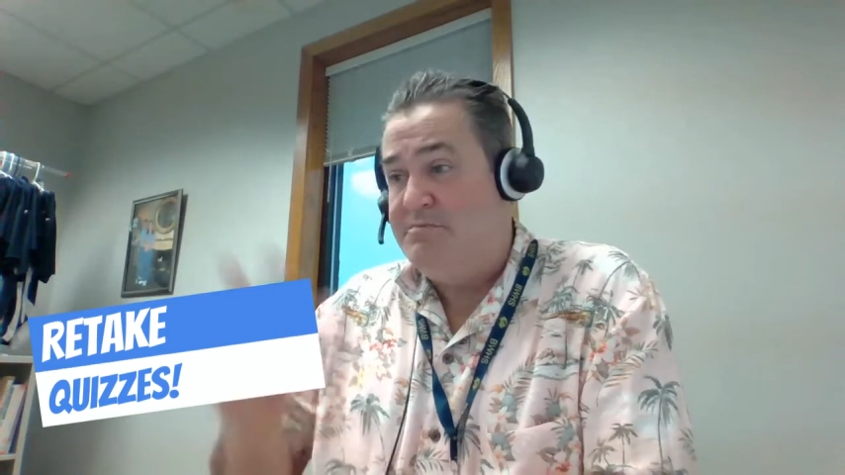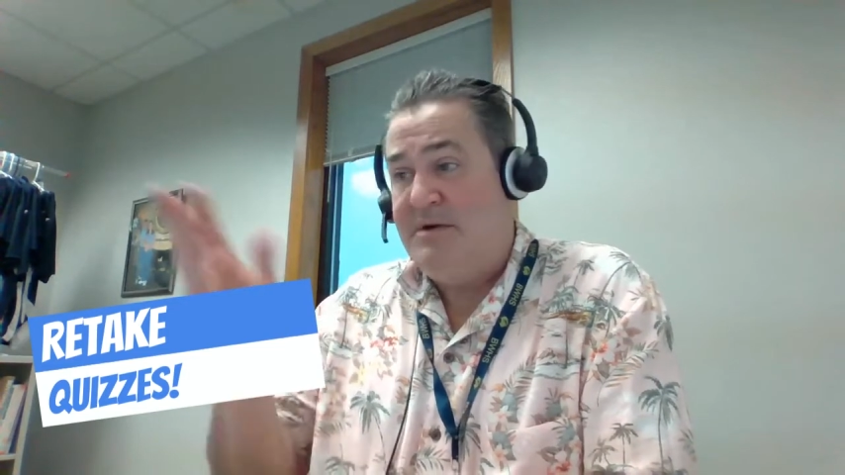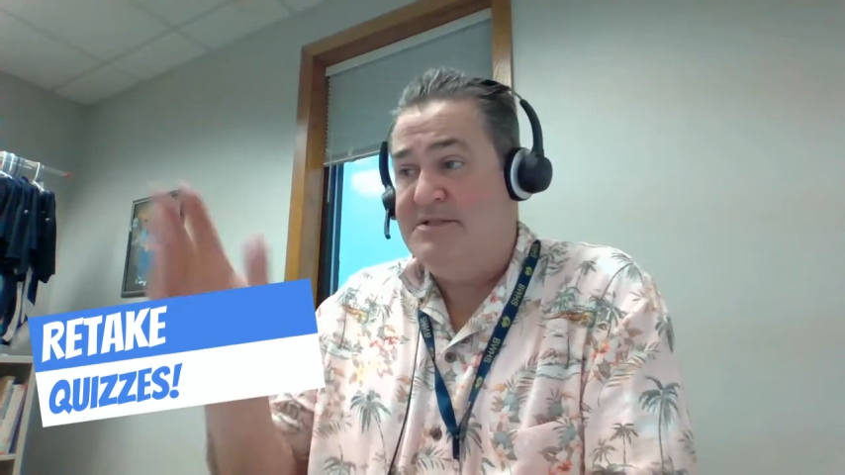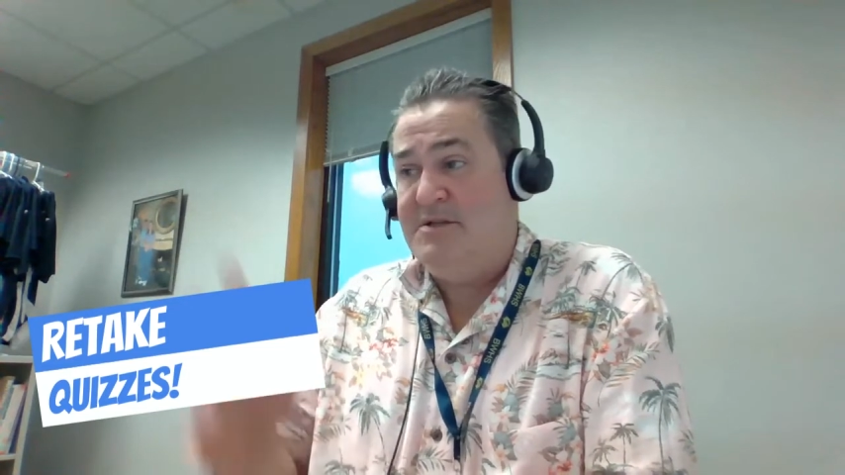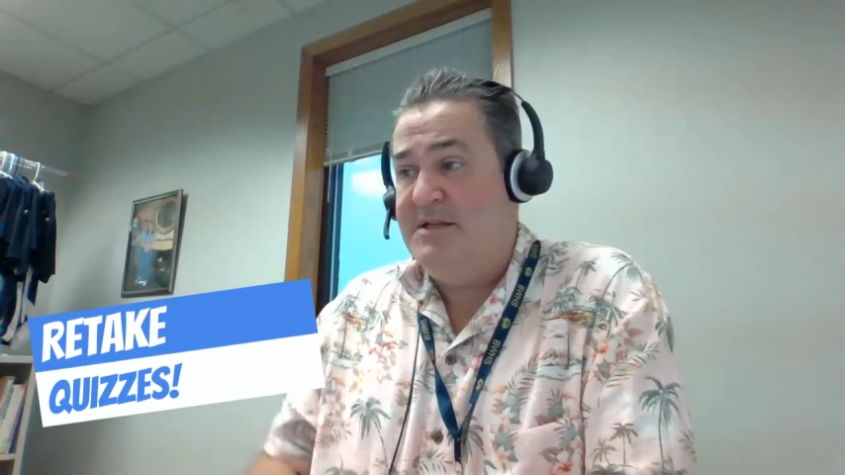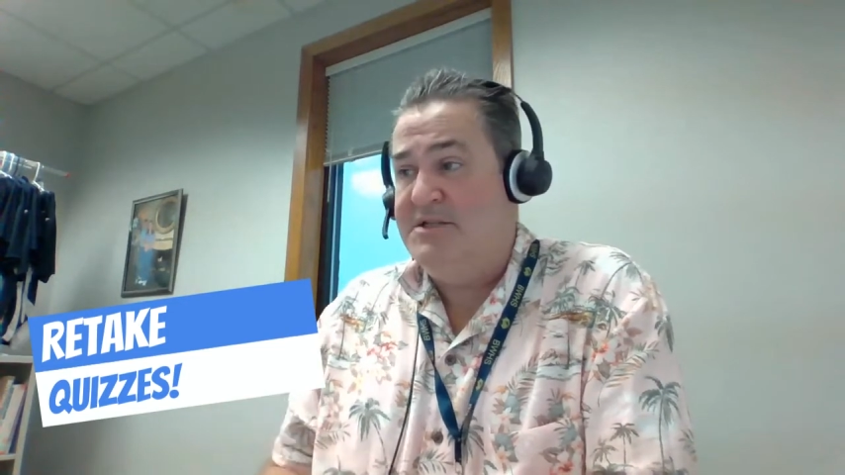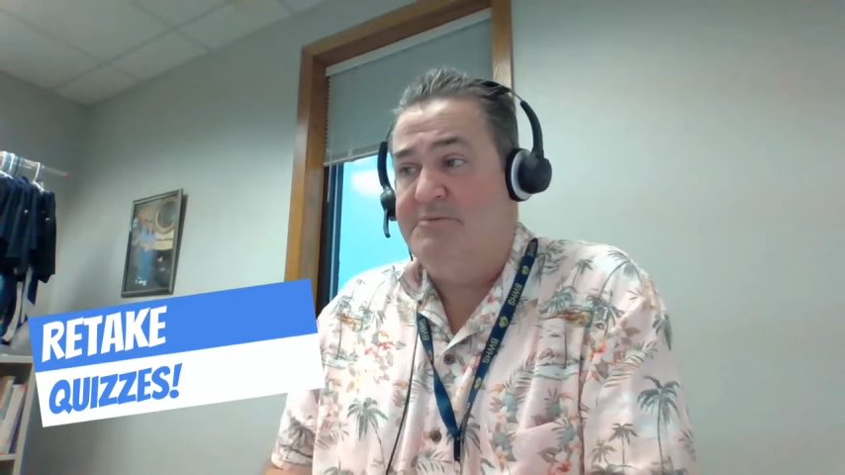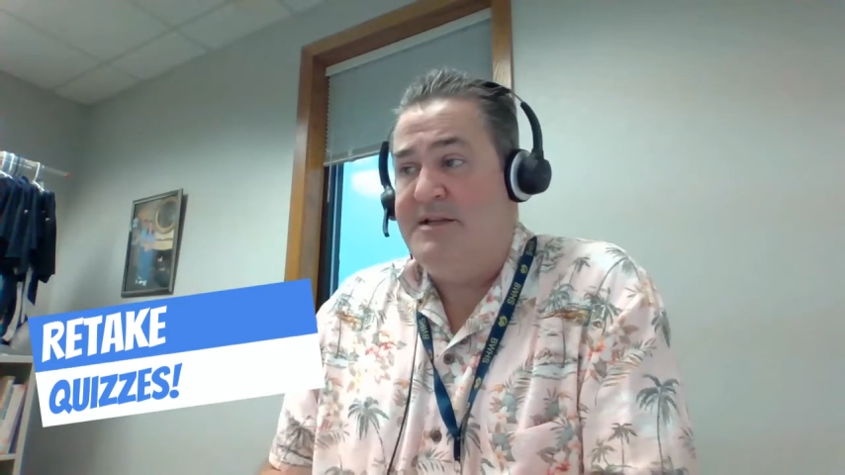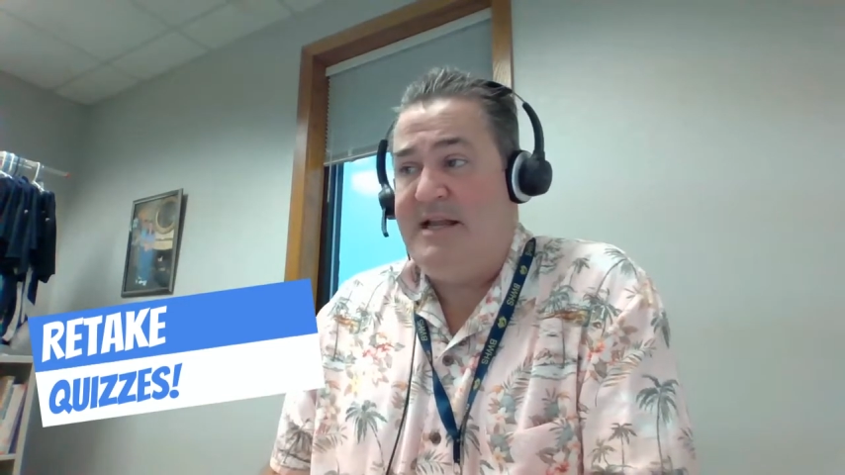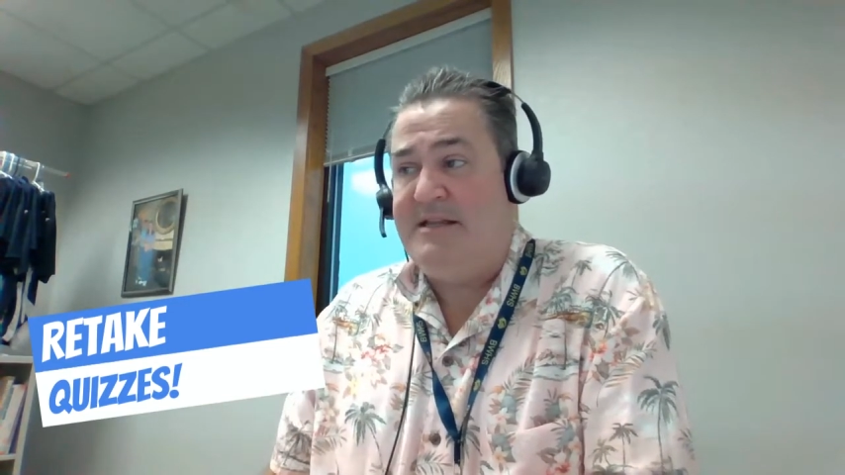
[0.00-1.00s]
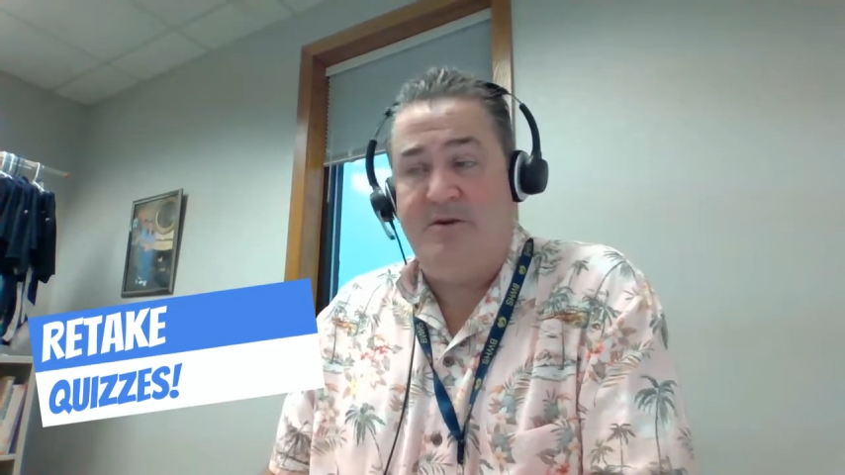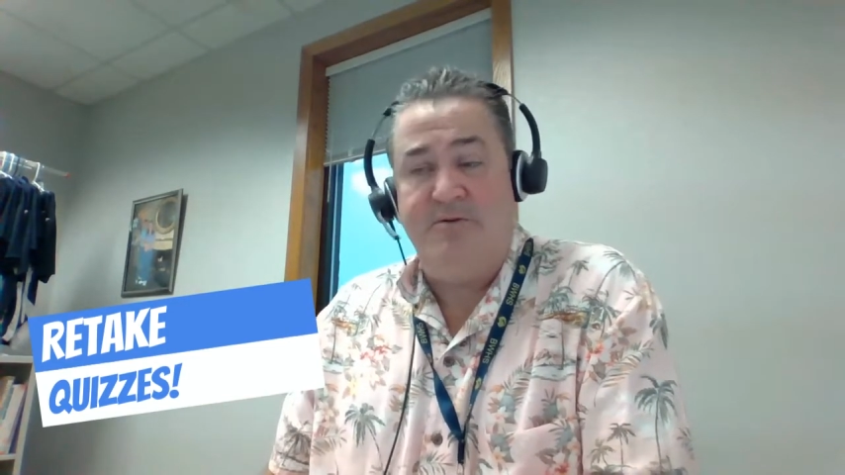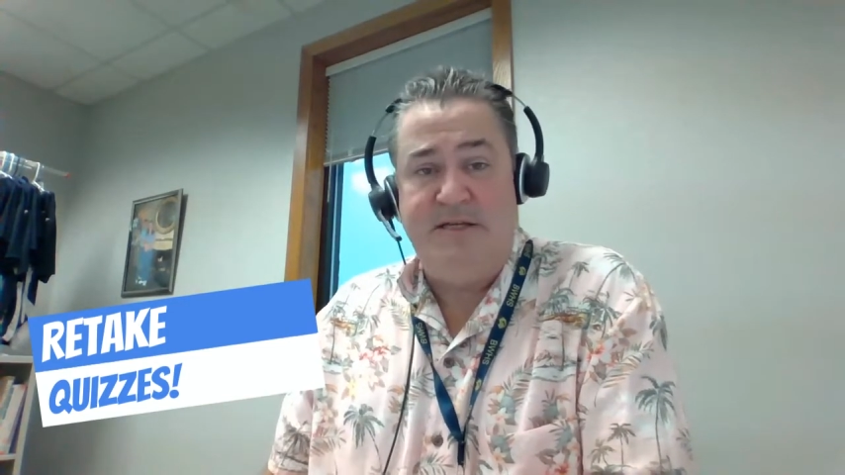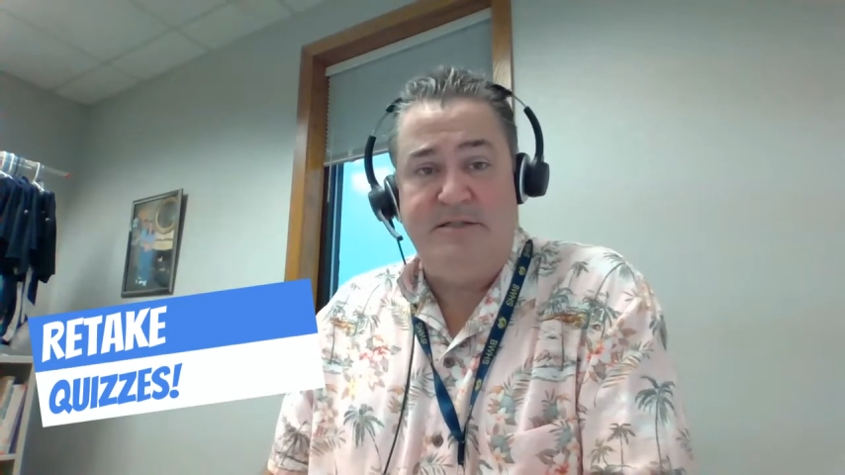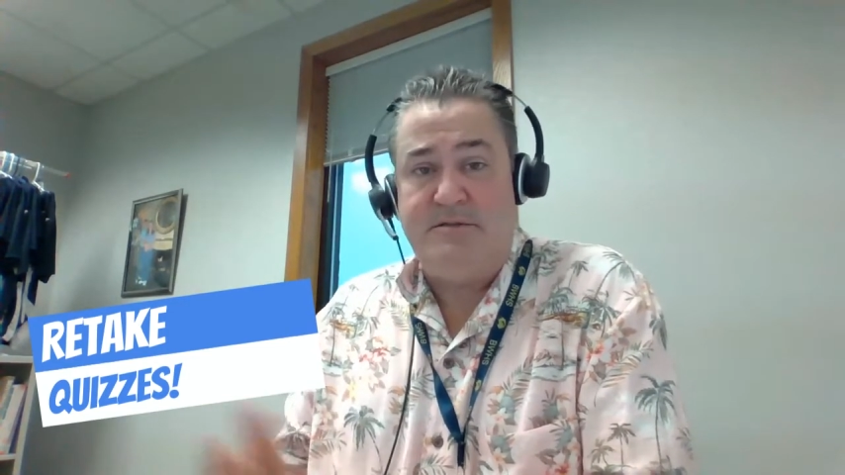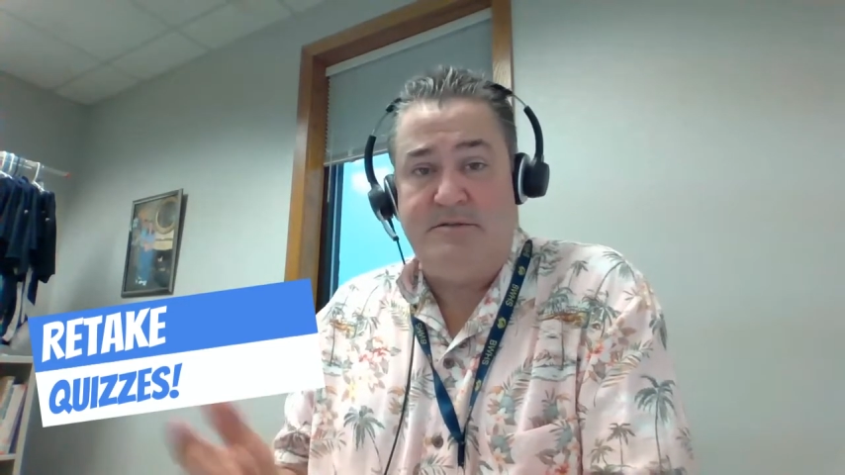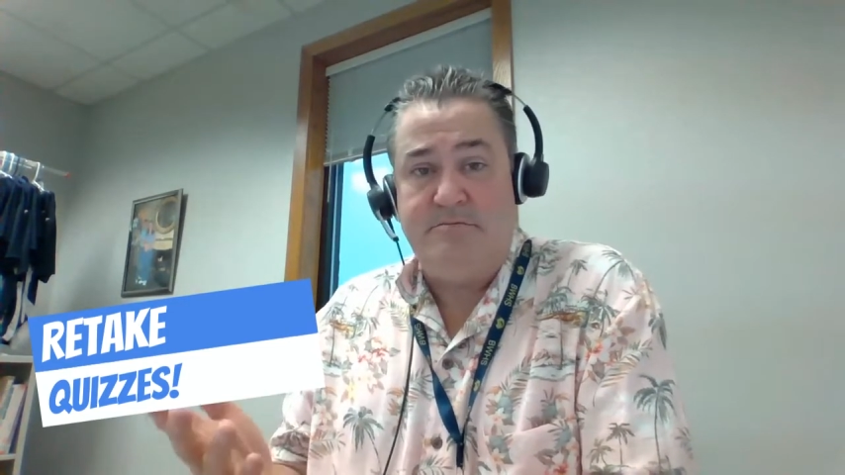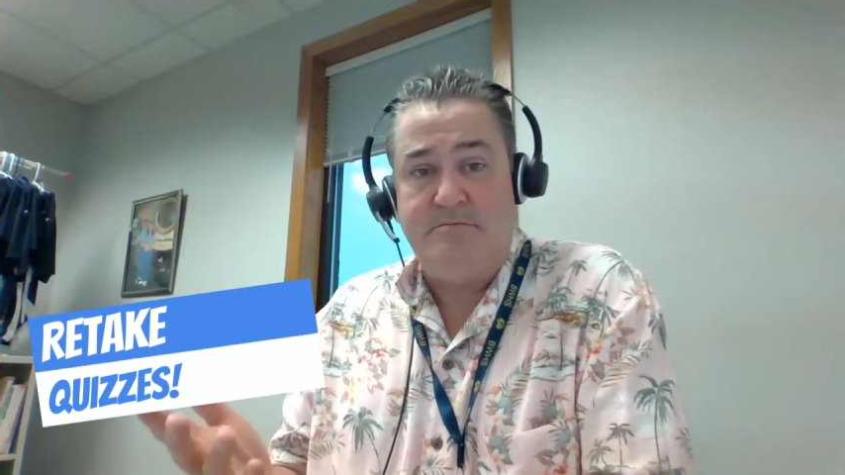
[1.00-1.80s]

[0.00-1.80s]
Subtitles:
Buzz will let you retake the quiz.